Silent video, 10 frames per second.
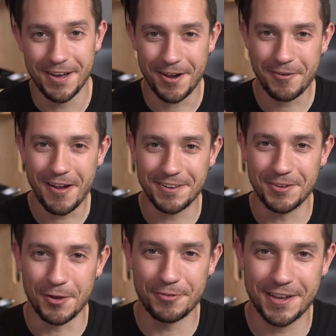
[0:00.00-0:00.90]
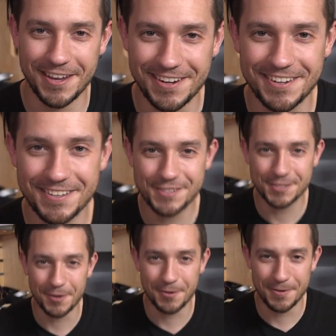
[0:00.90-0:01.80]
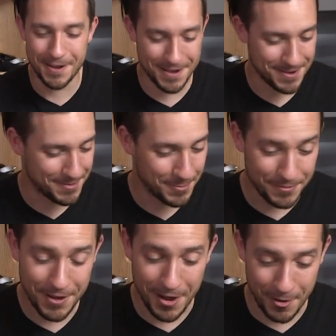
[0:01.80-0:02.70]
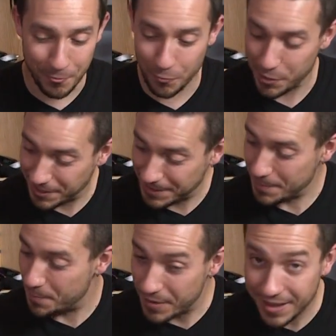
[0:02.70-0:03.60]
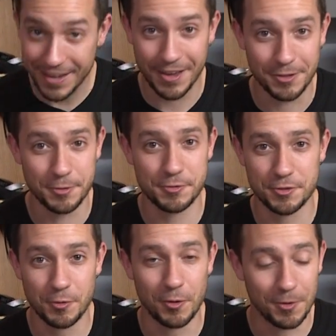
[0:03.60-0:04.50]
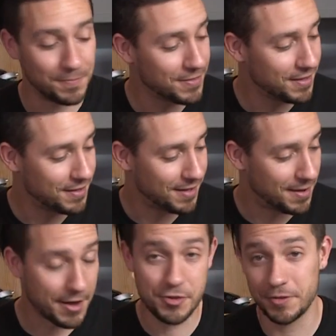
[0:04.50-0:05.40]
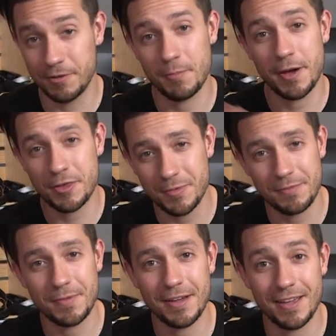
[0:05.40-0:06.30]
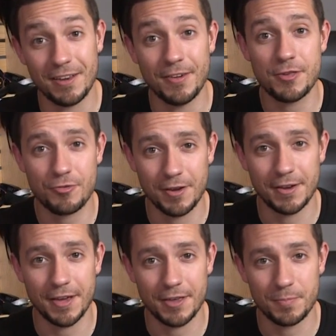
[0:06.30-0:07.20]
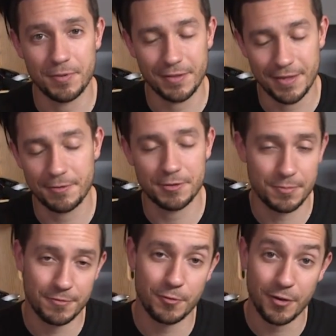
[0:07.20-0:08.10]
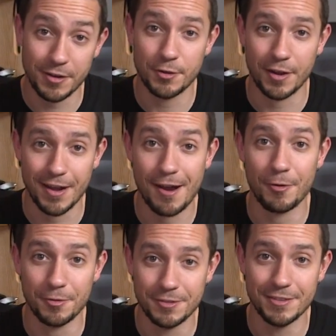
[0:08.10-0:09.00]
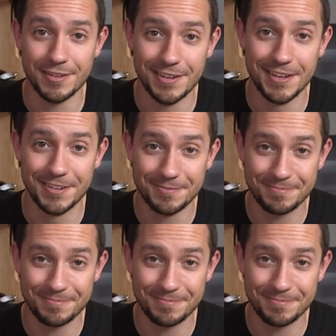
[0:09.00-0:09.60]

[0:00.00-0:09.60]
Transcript: All right, Dovahkiin, so we've got a really big Elder Scroll. Actually, it reminds me of my adventuring days, but that was before I took an arrow to the knee.